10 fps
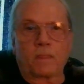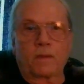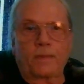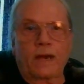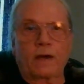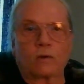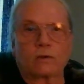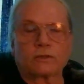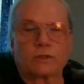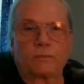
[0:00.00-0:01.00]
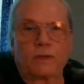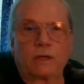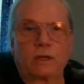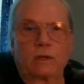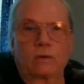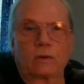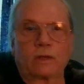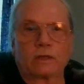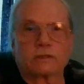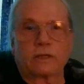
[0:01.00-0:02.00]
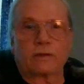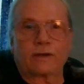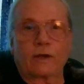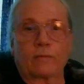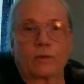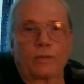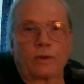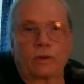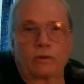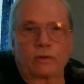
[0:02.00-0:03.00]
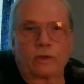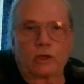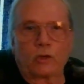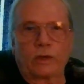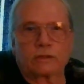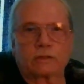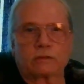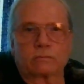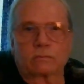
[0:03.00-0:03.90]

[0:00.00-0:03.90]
the powers to be, or let's say the government or the U.S